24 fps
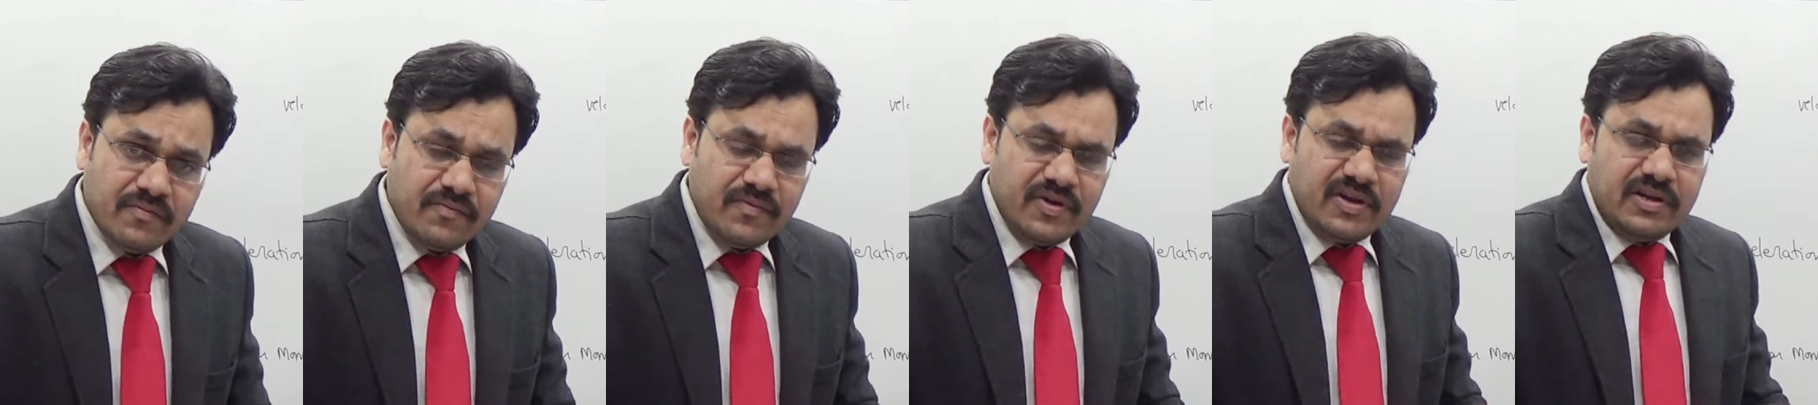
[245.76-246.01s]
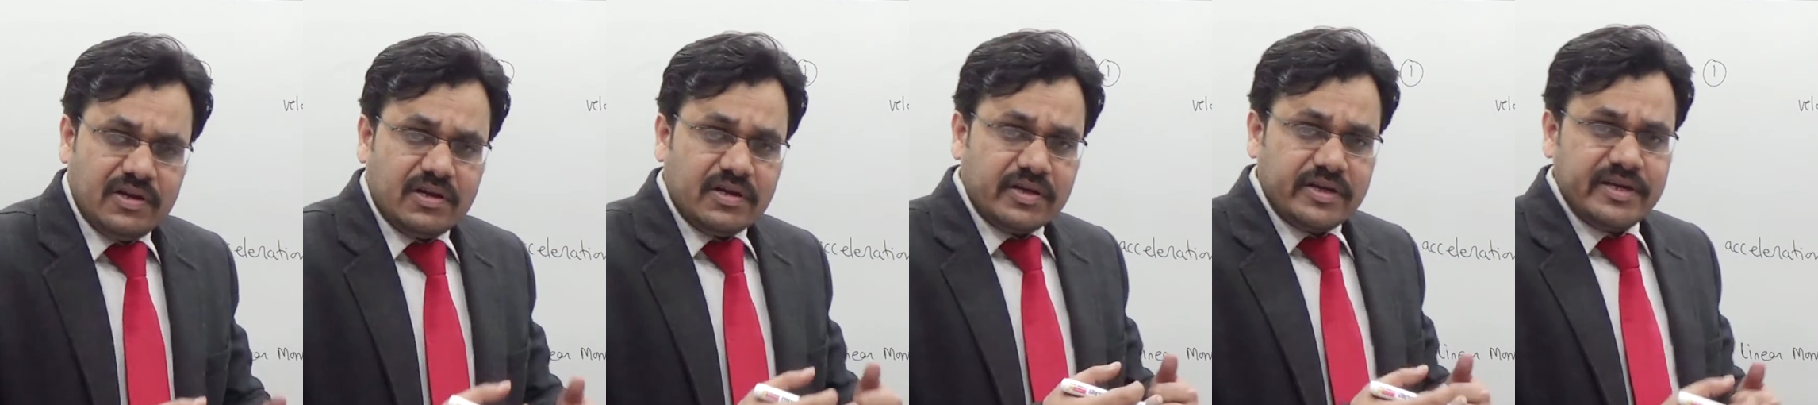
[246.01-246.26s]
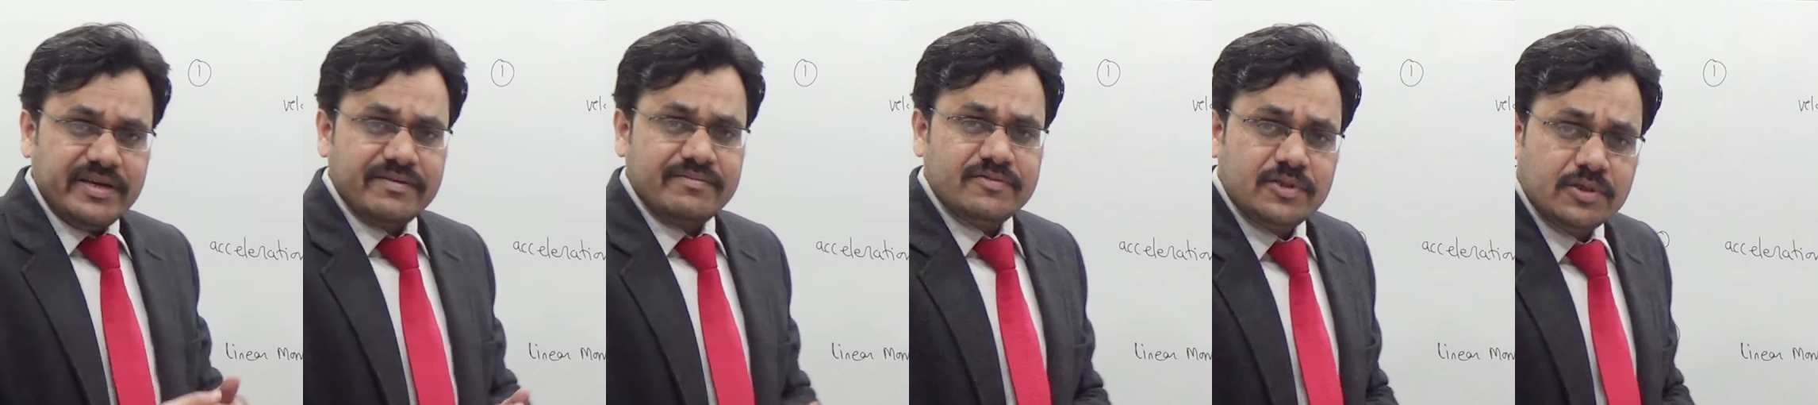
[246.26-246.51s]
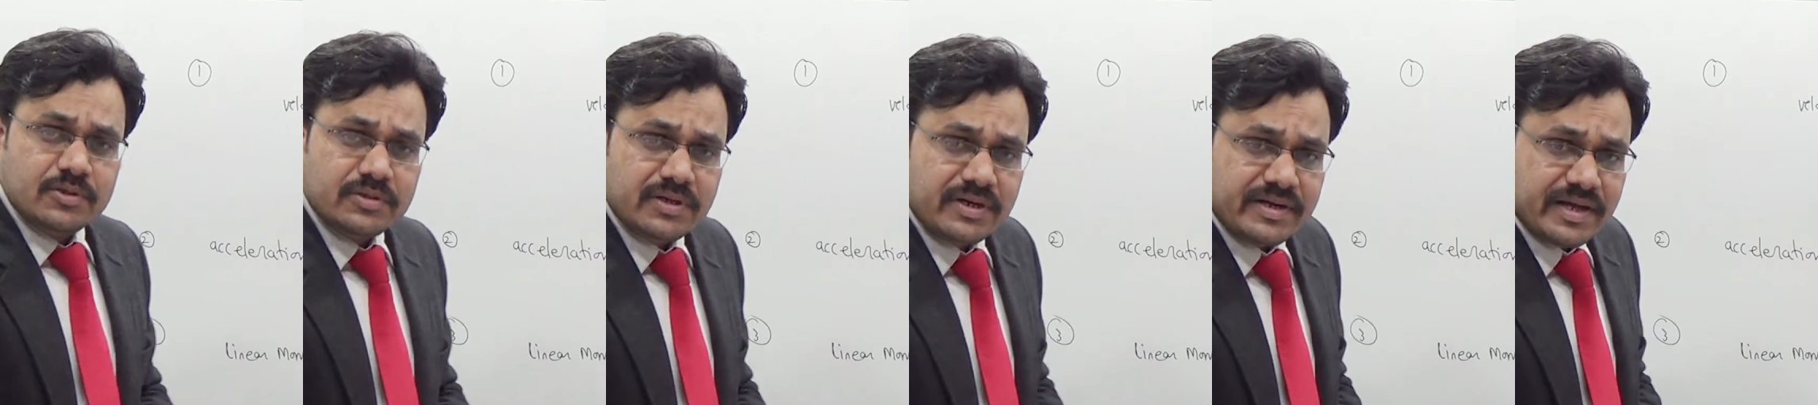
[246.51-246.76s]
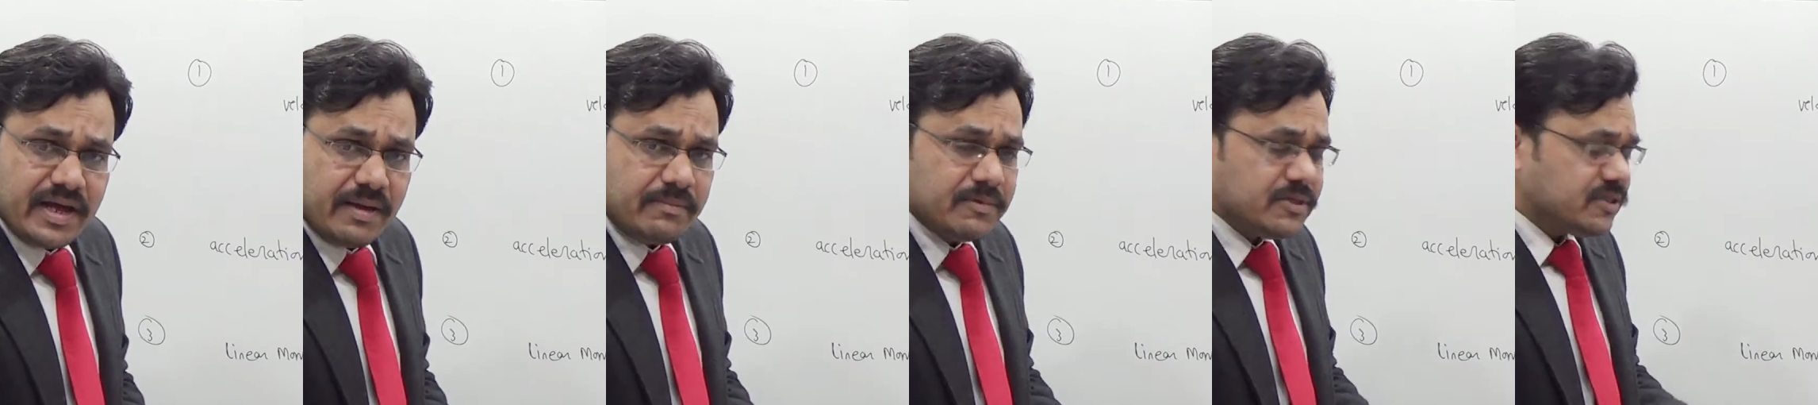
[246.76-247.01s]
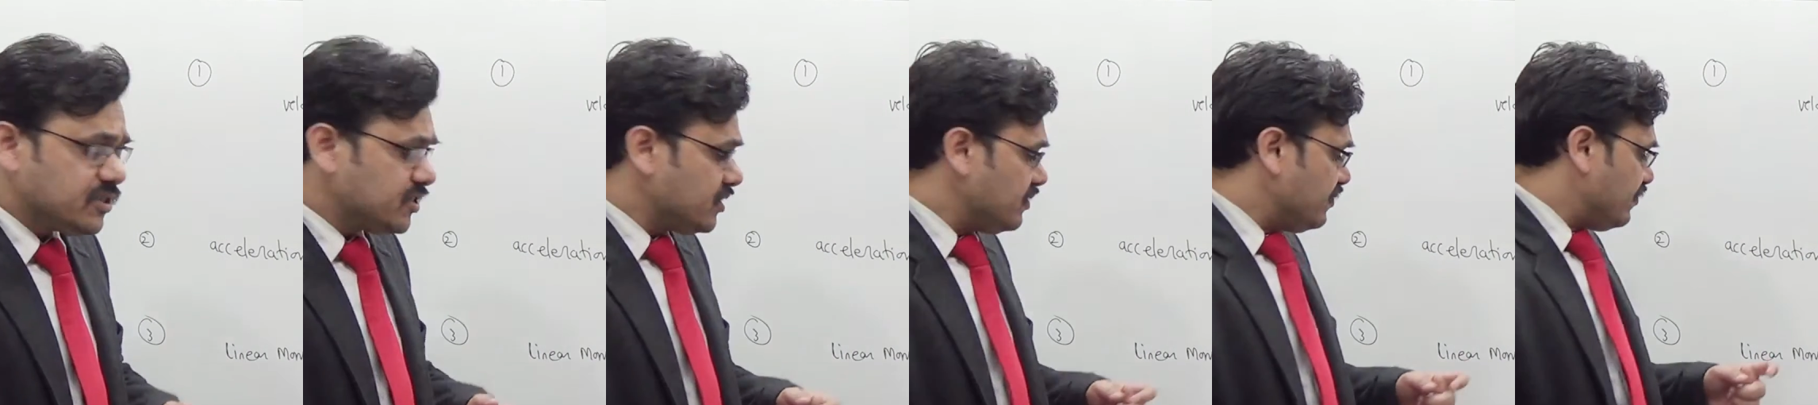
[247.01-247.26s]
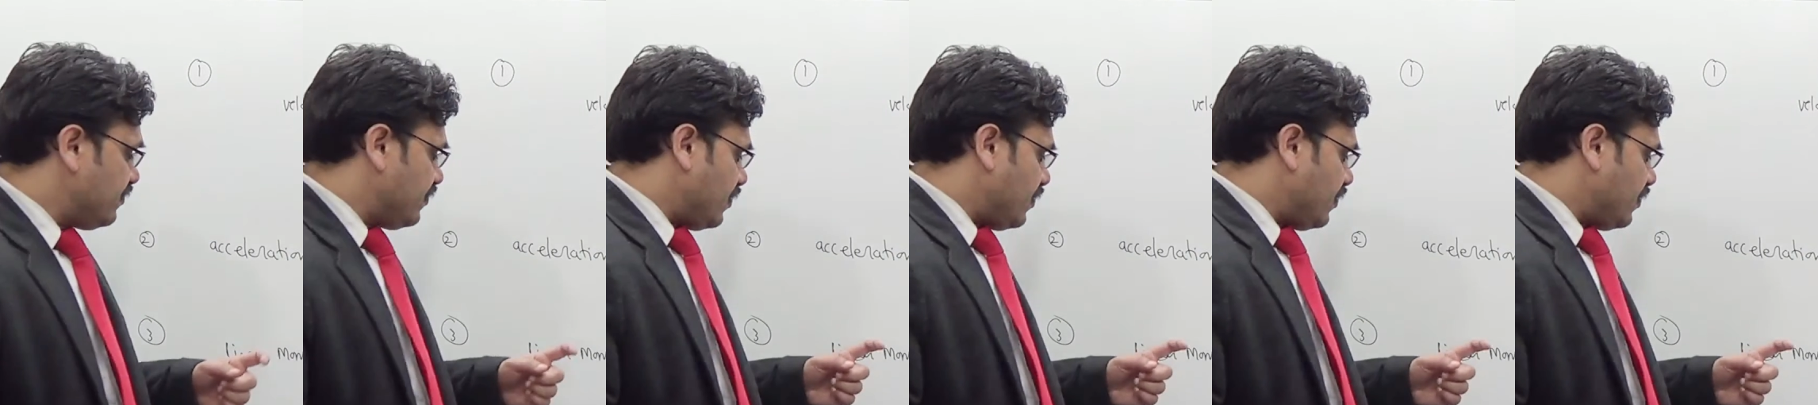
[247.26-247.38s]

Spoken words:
will gives you the dimension